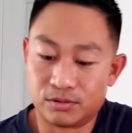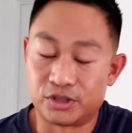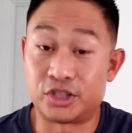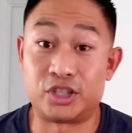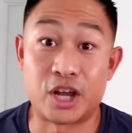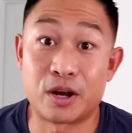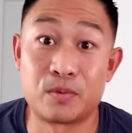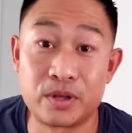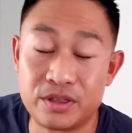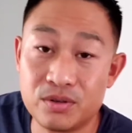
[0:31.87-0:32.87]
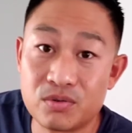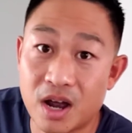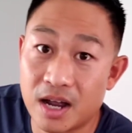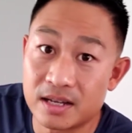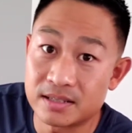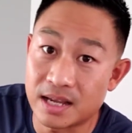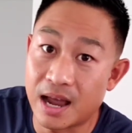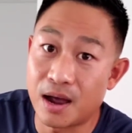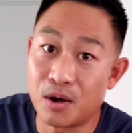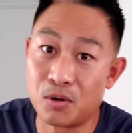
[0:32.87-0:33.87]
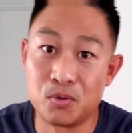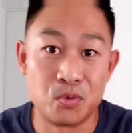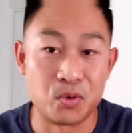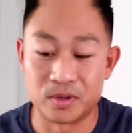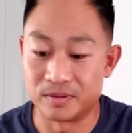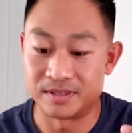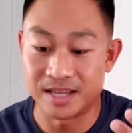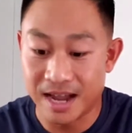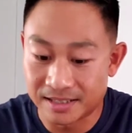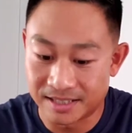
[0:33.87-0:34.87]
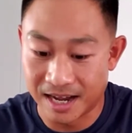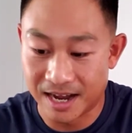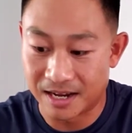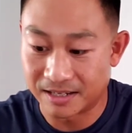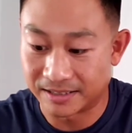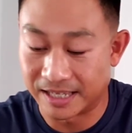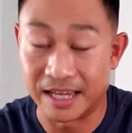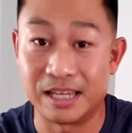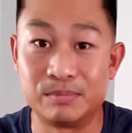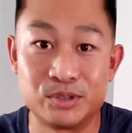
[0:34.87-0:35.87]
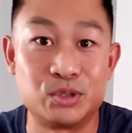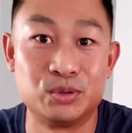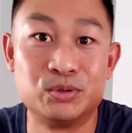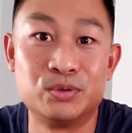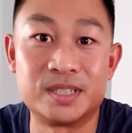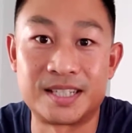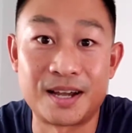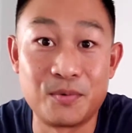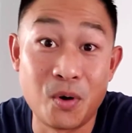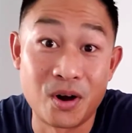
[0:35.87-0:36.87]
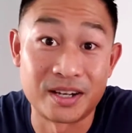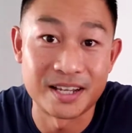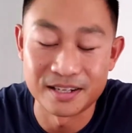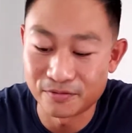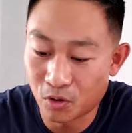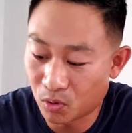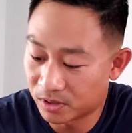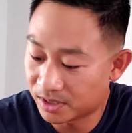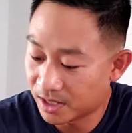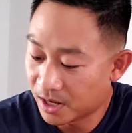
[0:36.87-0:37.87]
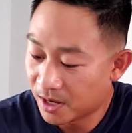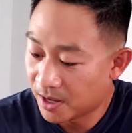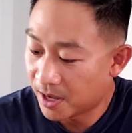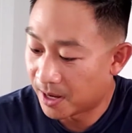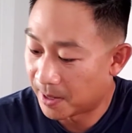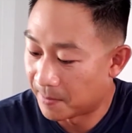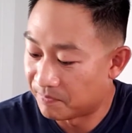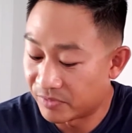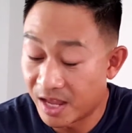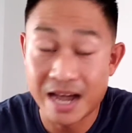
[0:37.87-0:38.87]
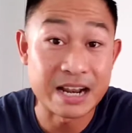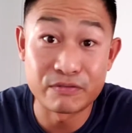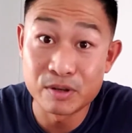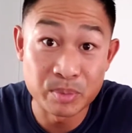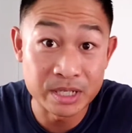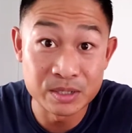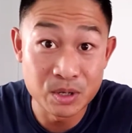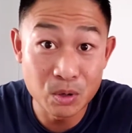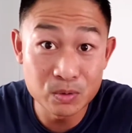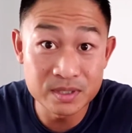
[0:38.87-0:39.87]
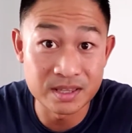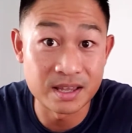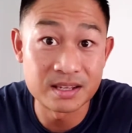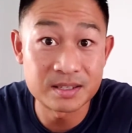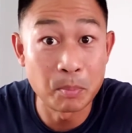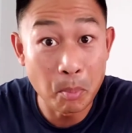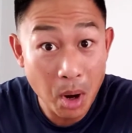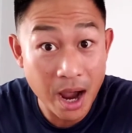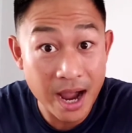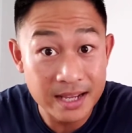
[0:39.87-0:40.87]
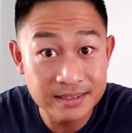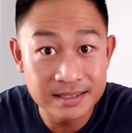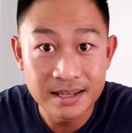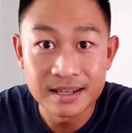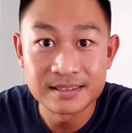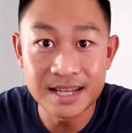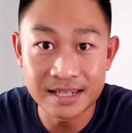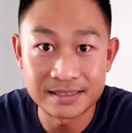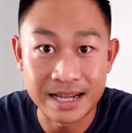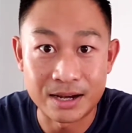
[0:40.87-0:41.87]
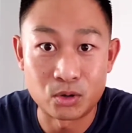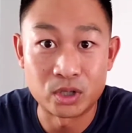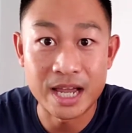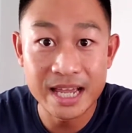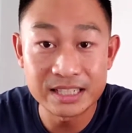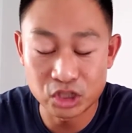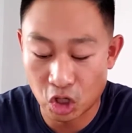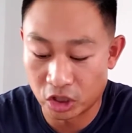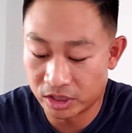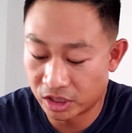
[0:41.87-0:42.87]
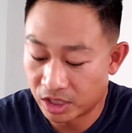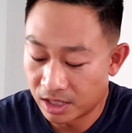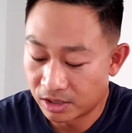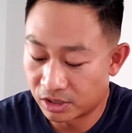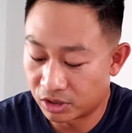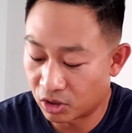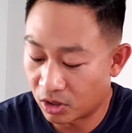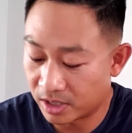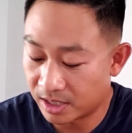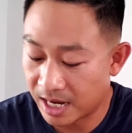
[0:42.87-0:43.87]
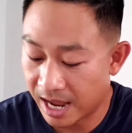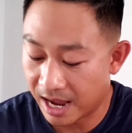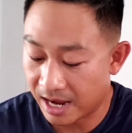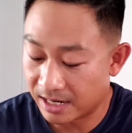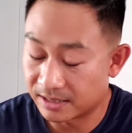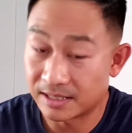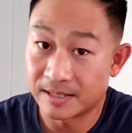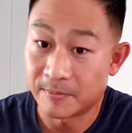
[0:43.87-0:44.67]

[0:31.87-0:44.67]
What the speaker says: share with you guys how daan ta came to Taiwan. And of course, not everybody knows this, but daan ta or egg tarts started as